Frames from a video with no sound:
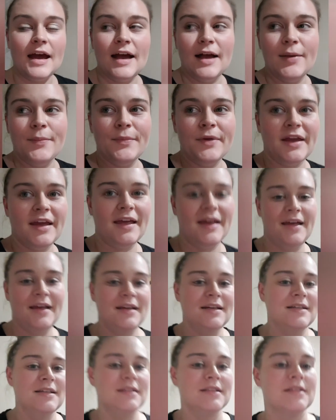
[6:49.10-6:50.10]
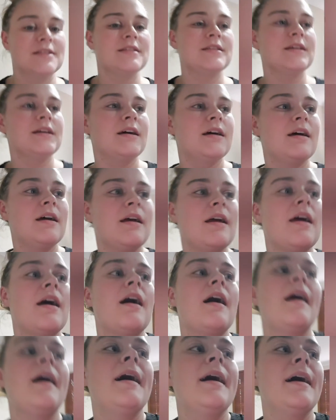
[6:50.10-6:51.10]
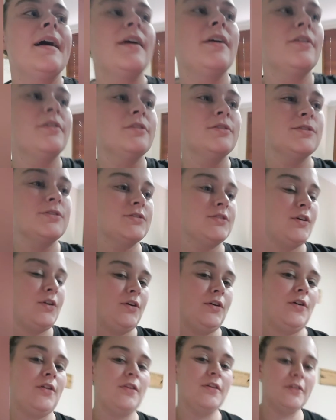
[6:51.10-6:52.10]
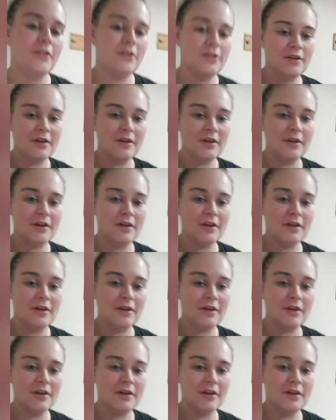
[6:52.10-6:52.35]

um, and I also cloth